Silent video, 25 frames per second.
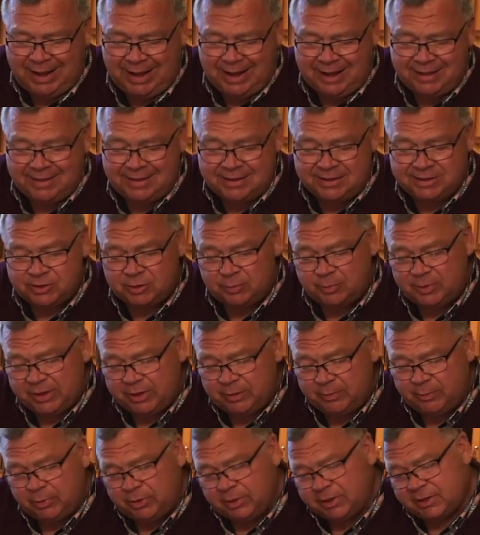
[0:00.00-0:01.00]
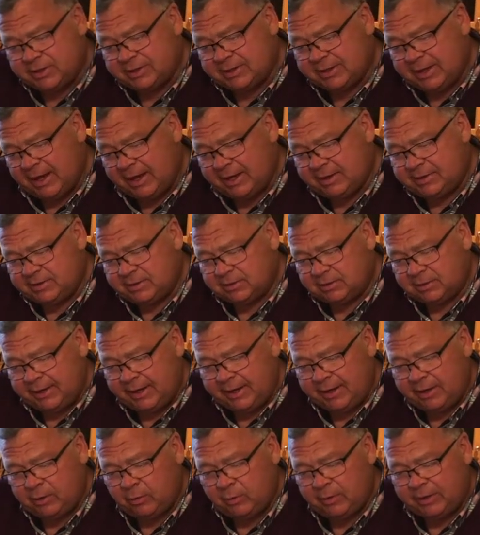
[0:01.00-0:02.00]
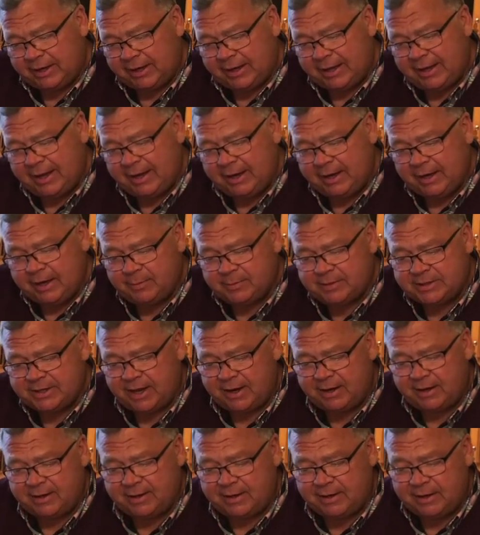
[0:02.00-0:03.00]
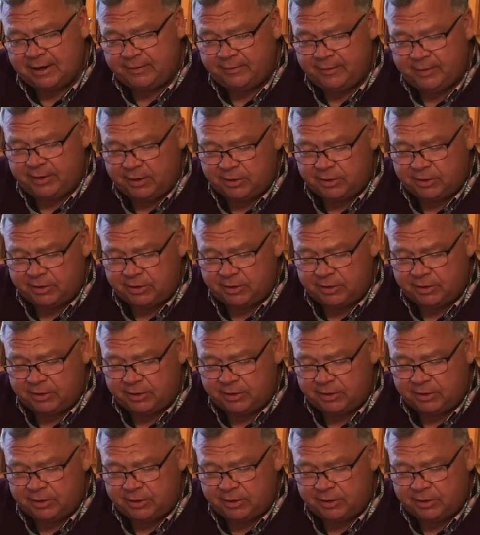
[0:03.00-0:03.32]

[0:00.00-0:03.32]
And this will be put aside till later when the cake comes out of the oven.